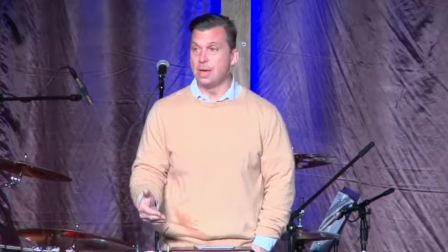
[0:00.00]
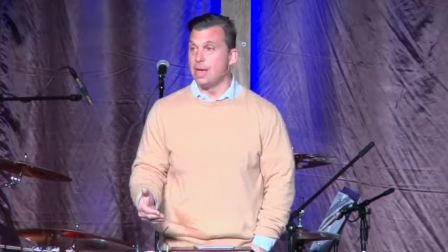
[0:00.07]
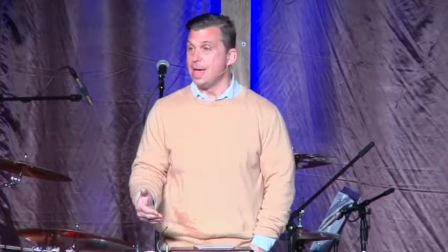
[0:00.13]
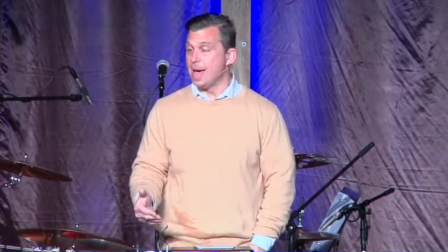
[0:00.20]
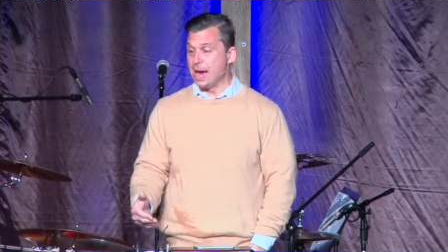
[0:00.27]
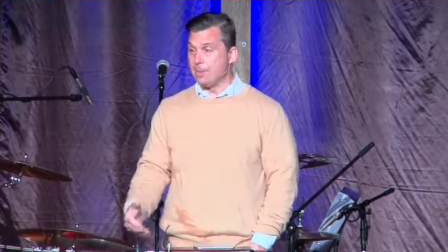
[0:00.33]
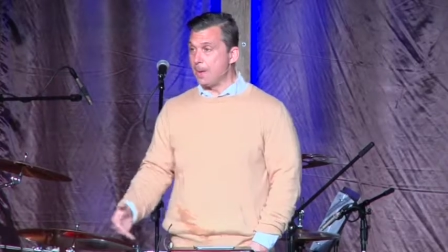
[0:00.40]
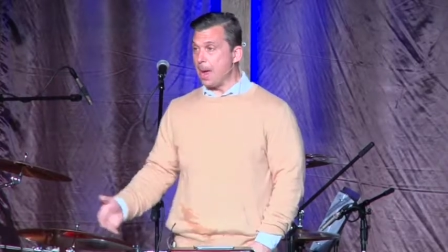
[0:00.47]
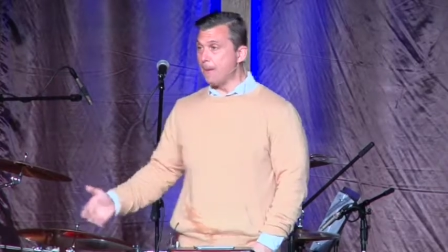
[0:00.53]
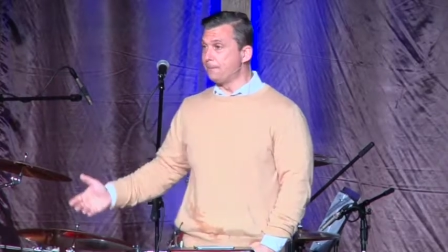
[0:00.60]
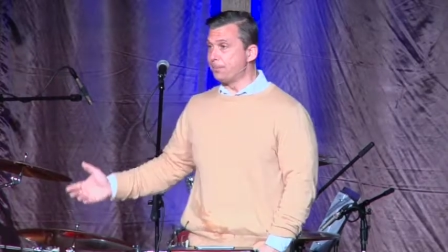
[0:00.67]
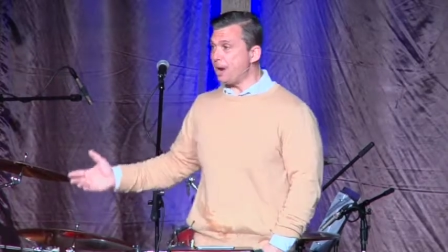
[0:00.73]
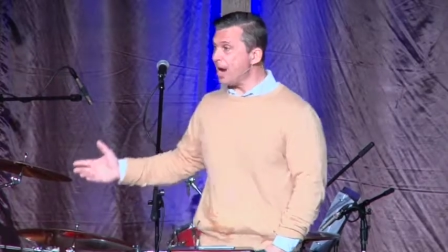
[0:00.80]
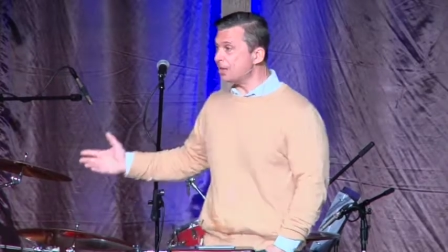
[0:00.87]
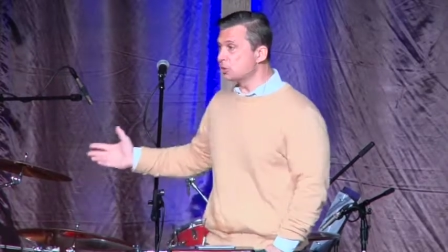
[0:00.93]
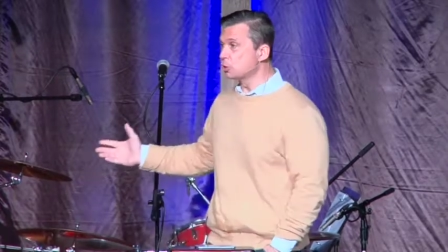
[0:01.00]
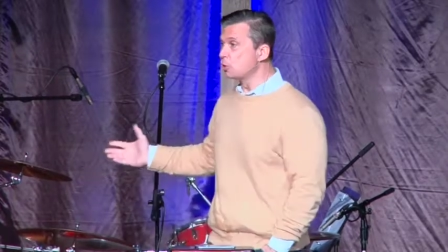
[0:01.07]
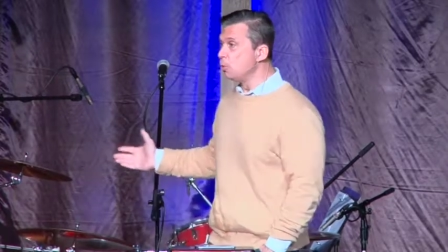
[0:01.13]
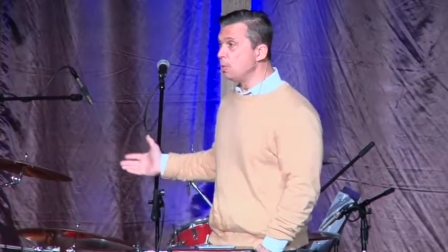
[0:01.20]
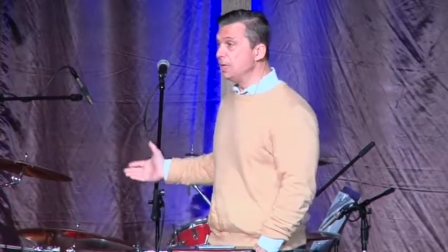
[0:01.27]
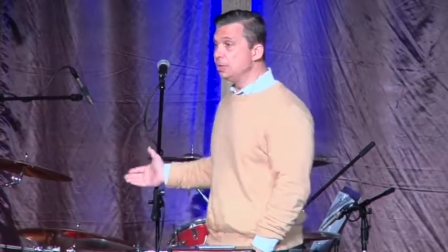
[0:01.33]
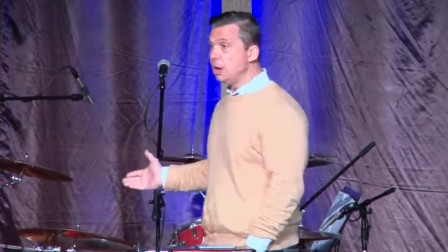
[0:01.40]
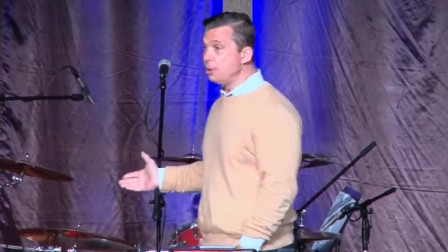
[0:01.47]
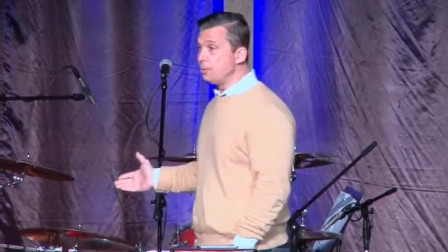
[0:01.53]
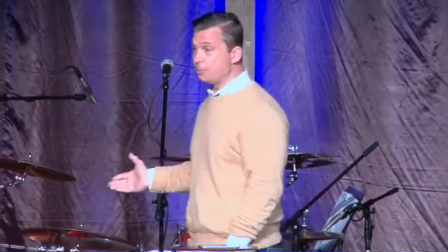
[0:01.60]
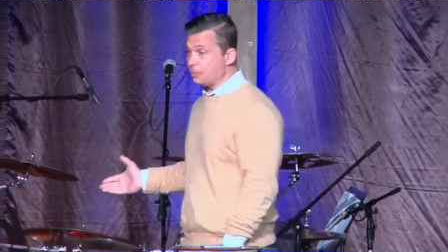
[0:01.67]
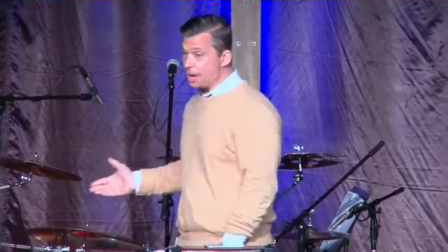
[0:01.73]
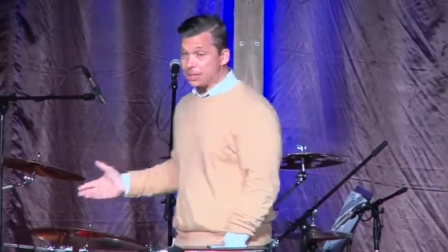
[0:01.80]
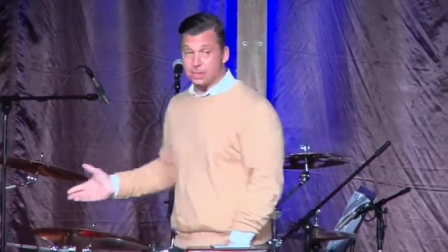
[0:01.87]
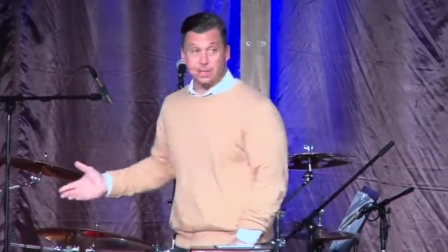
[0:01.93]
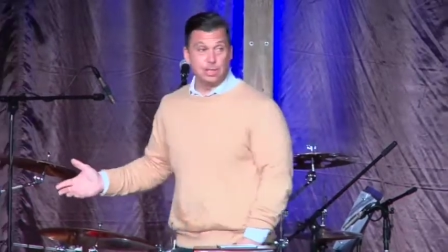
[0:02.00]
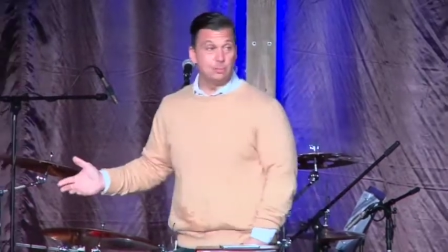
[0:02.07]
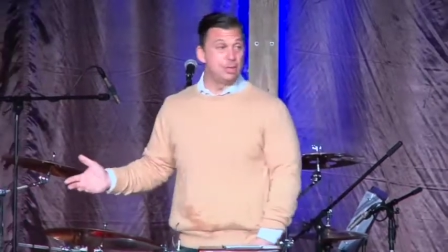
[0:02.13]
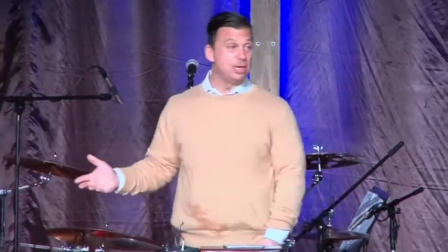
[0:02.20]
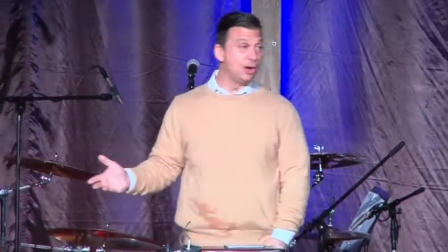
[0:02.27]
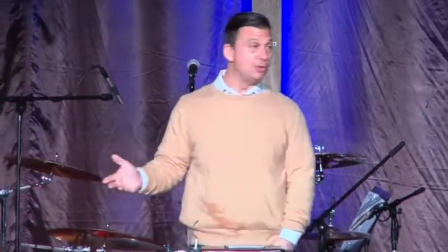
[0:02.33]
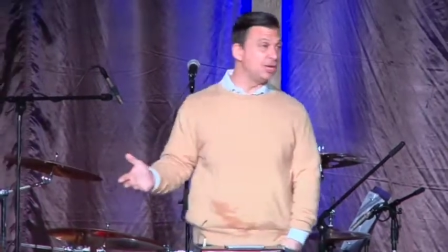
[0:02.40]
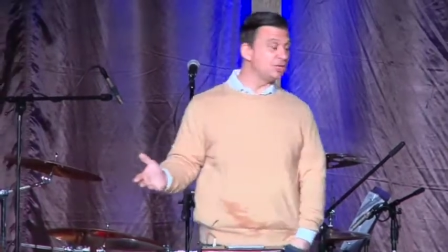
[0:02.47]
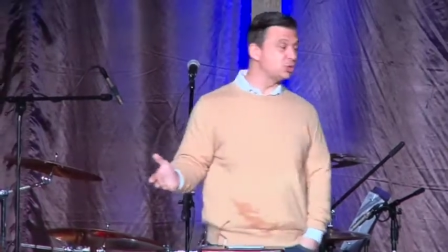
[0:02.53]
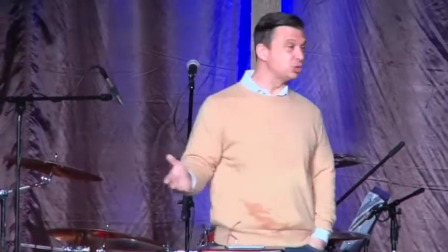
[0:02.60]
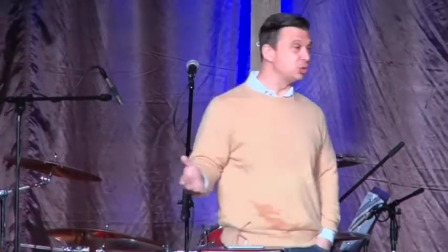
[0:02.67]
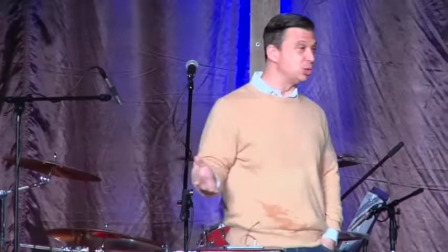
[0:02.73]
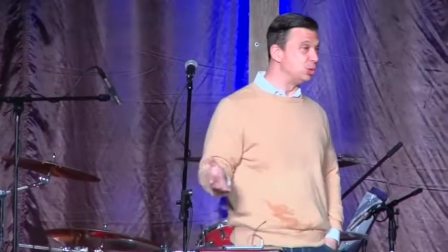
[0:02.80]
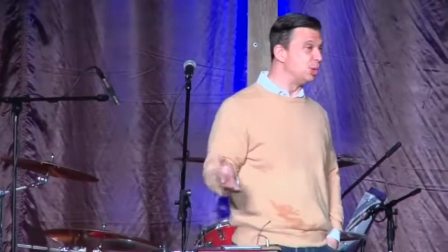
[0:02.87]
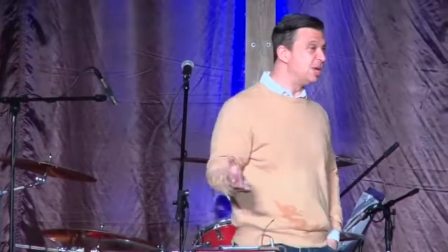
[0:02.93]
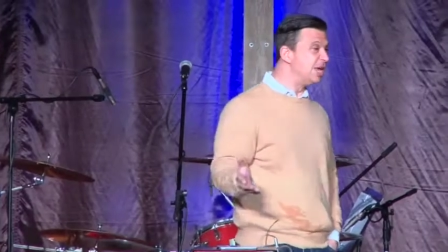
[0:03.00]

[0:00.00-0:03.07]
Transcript: And, and practical, we know, practically, we know that's true.